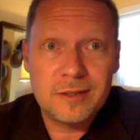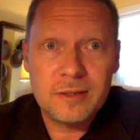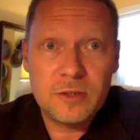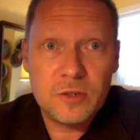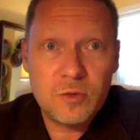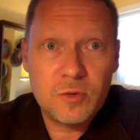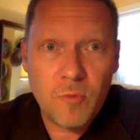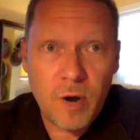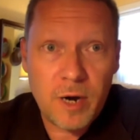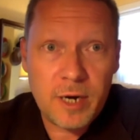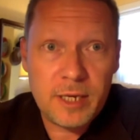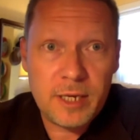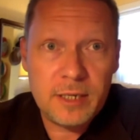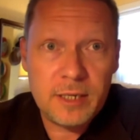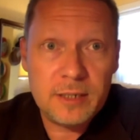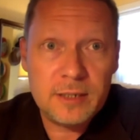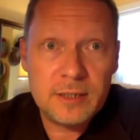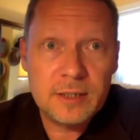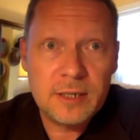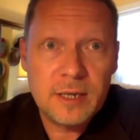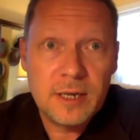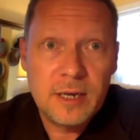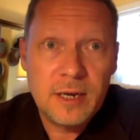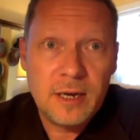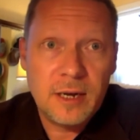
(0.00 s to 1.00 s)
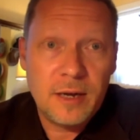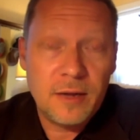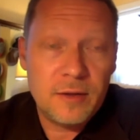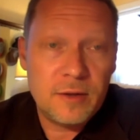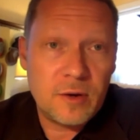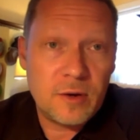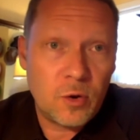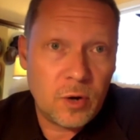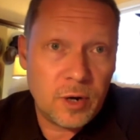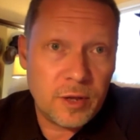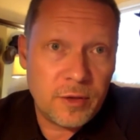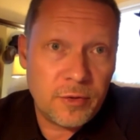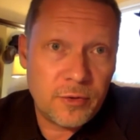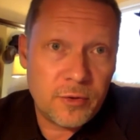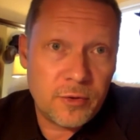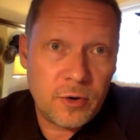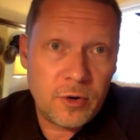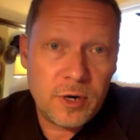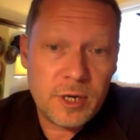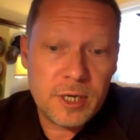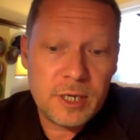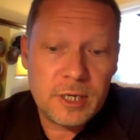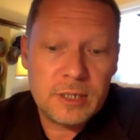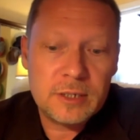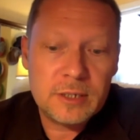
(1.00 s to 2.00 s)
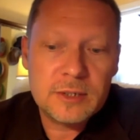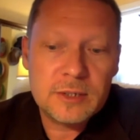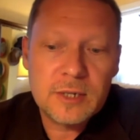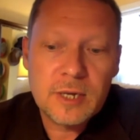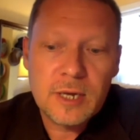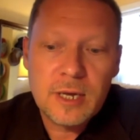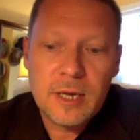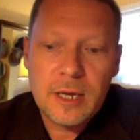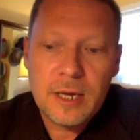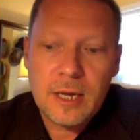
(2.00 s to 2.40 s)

in the 20s and early 30s,